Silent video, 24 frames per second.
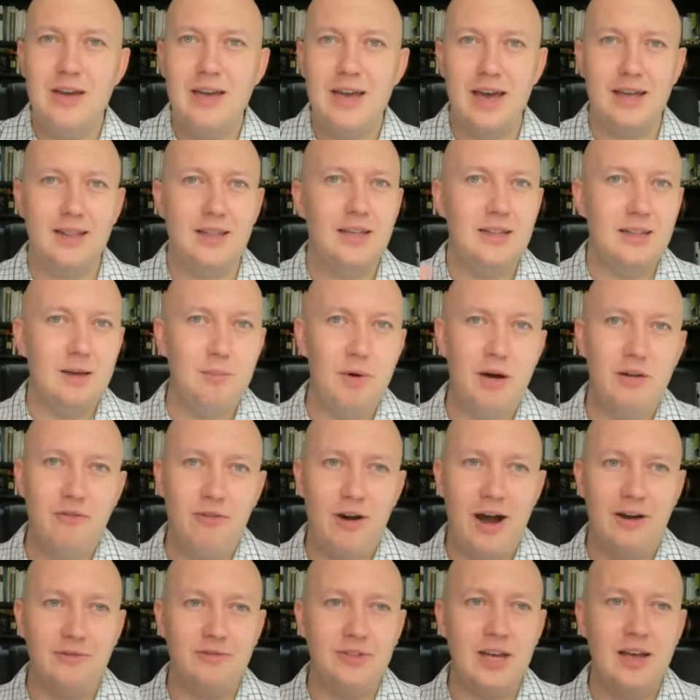And then the month
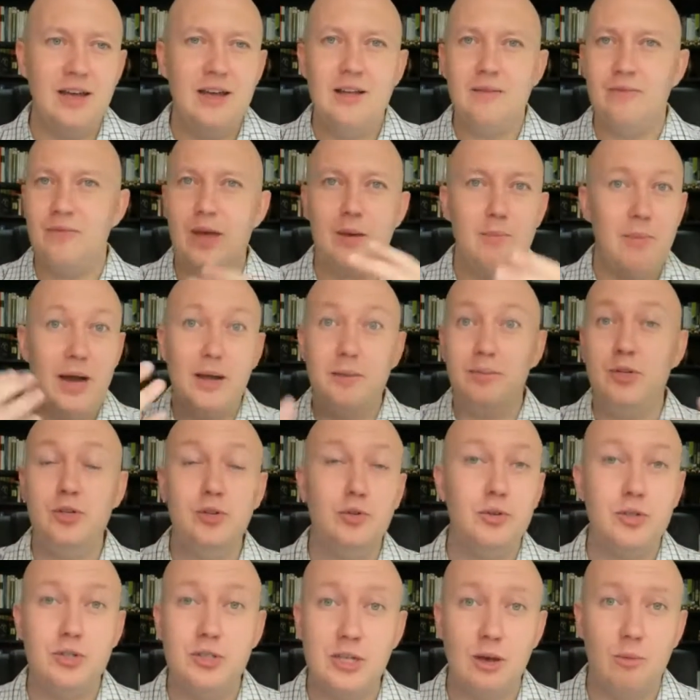after, they might
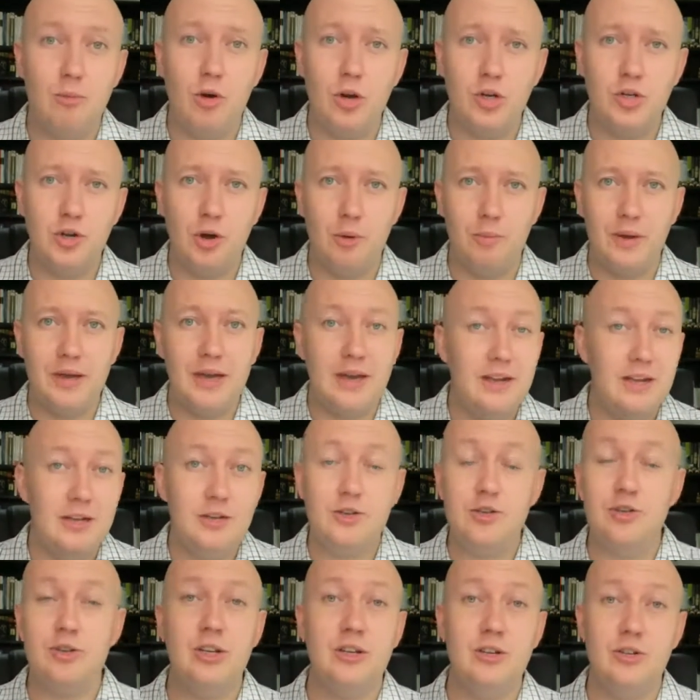do some more shopping
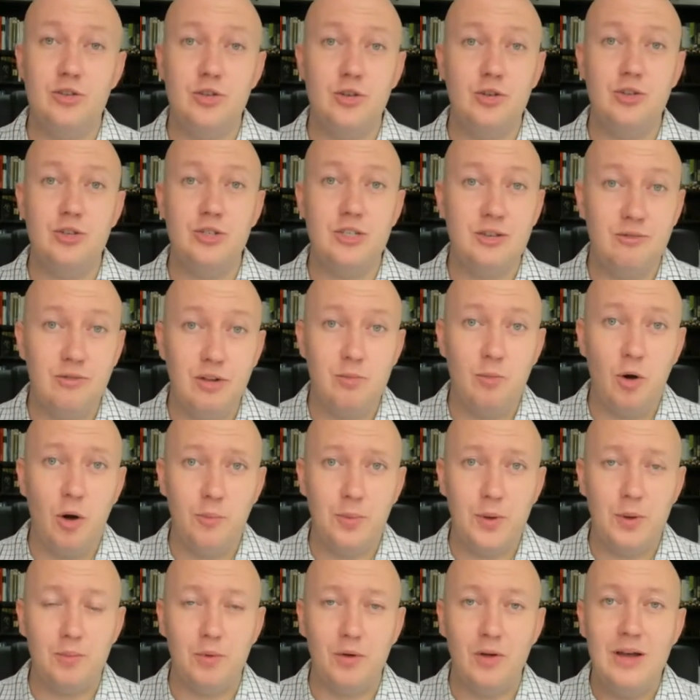and introduce even more
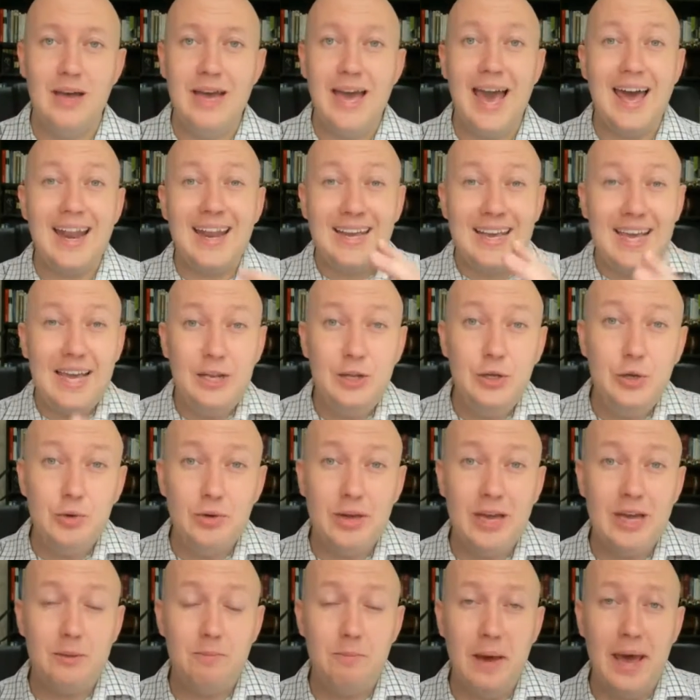people. And again, you
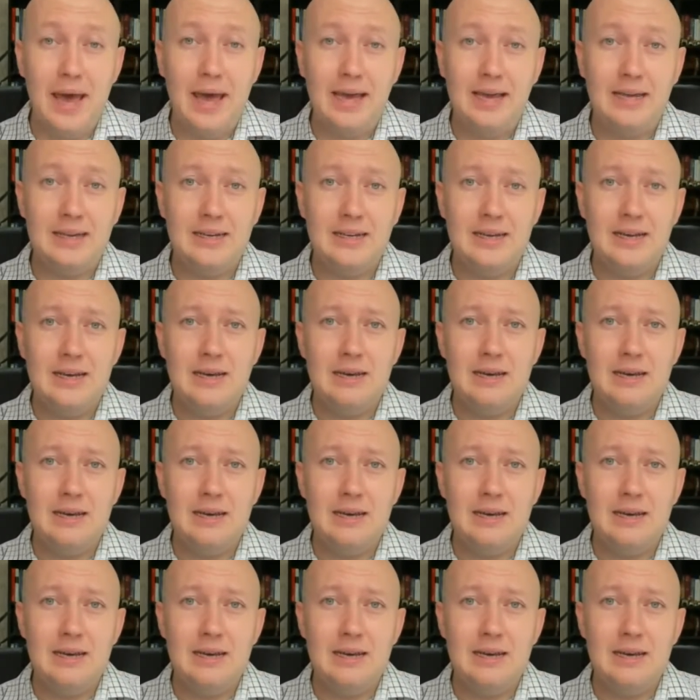get paid.